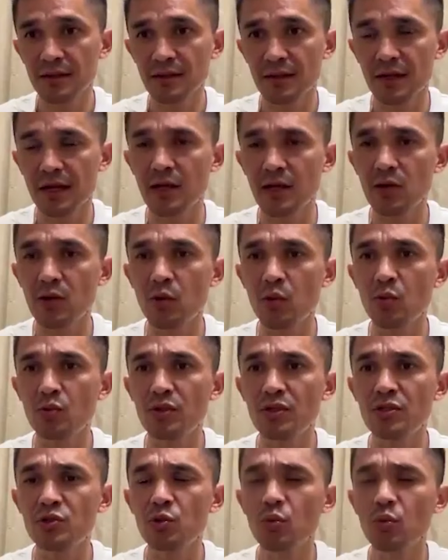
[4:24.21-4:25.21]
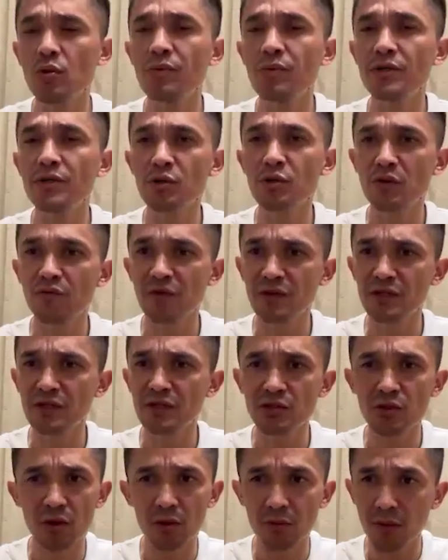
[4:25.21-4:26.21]
And I know this whole press conference
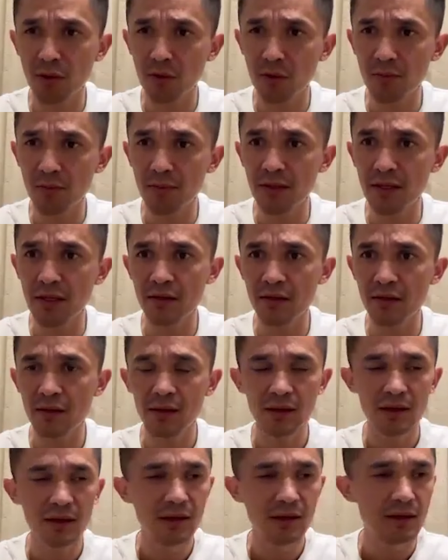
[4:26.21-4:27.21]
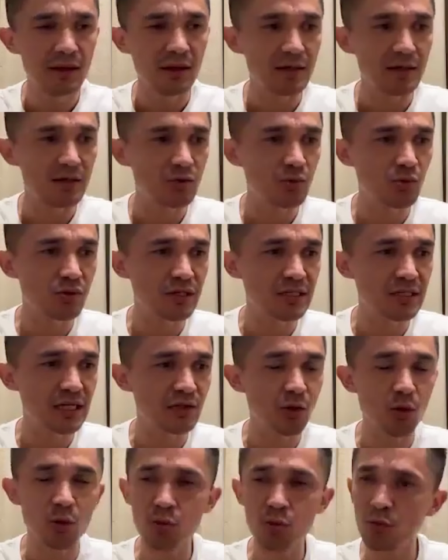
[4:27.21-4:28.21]
is all about me. Last 2 days
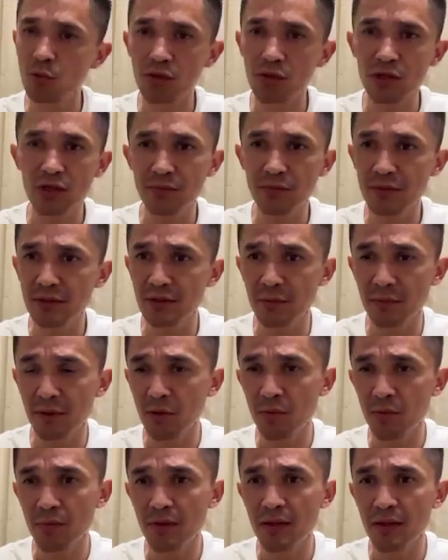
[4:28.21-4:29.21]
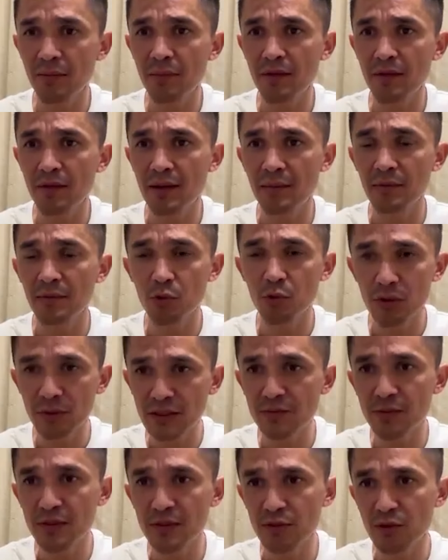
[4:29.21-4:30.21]
has only been about me, but I'm doing
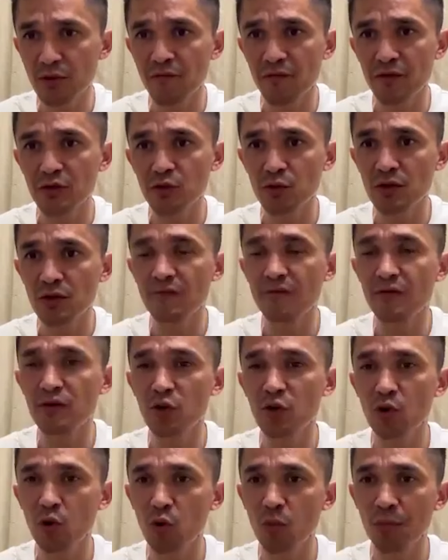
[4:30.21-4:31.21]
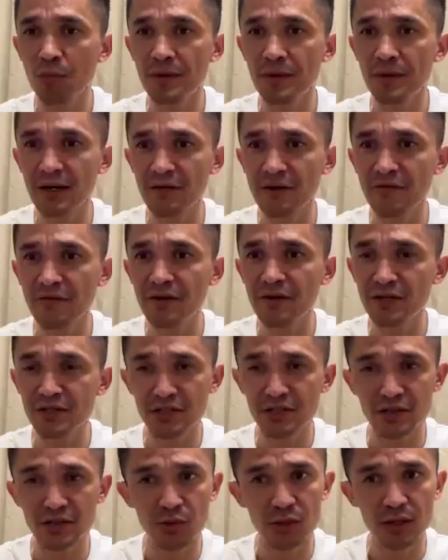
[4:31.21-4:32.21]
this press conference only with the hope that we
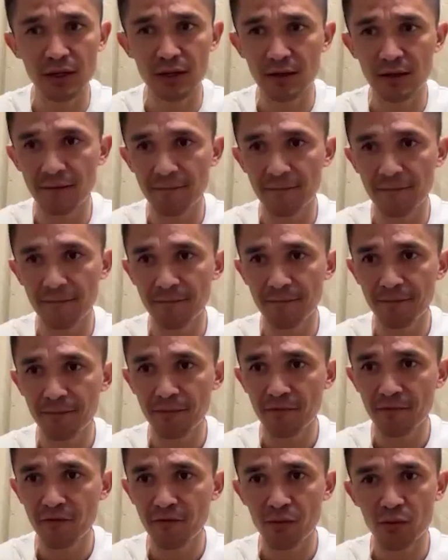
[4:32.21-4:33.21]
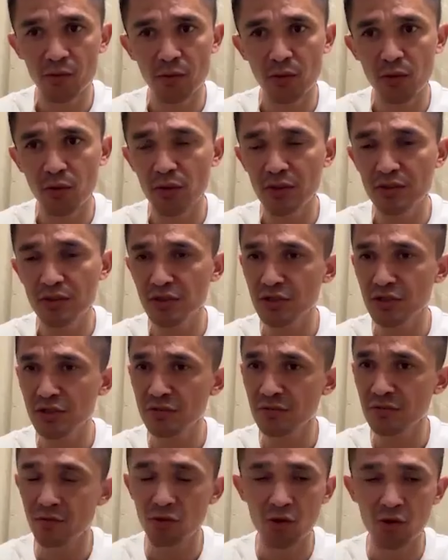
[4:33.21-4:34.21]
finish it today. From tomorrow, it's just
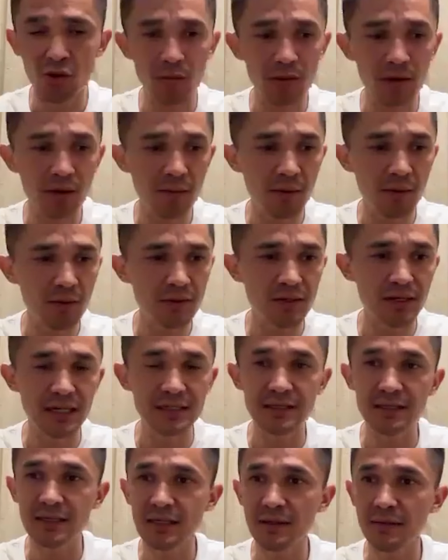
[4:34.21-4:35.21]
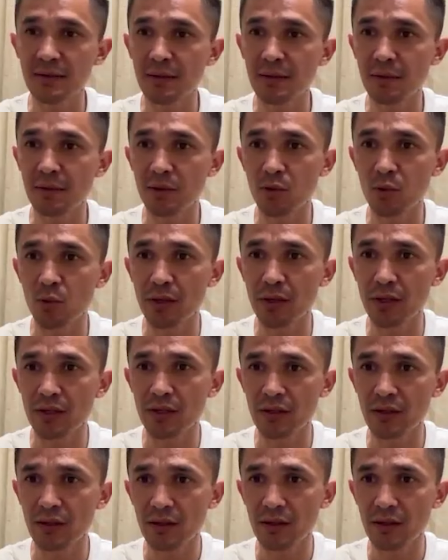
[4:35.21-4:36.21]
normal about the national team and about Kuwait.